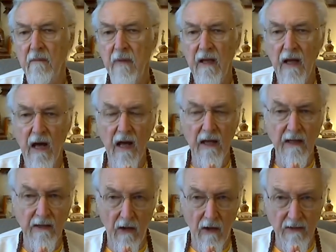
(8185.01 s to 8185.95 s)
may I
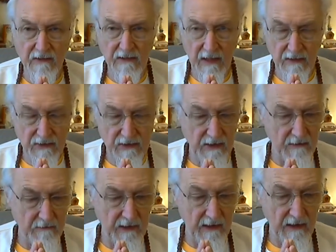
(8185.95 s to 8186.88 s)
and all
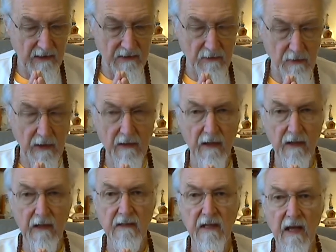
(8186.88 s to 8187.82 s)
sentient beings
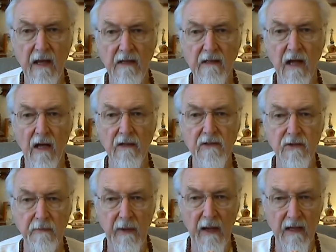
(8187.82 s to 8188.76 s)
quickly attain
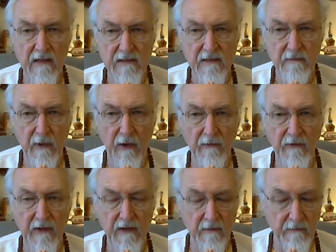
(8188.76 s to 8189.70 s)
unsurpassed,
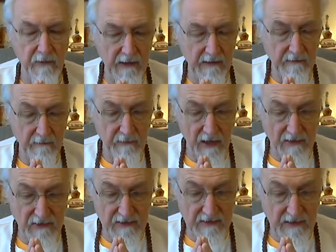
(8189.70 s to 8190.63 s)
perfect, complete,
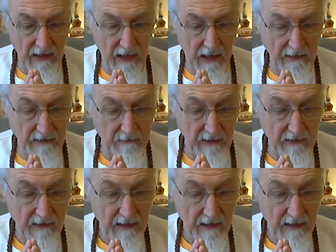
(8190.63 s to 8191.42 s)
precious enlightenment.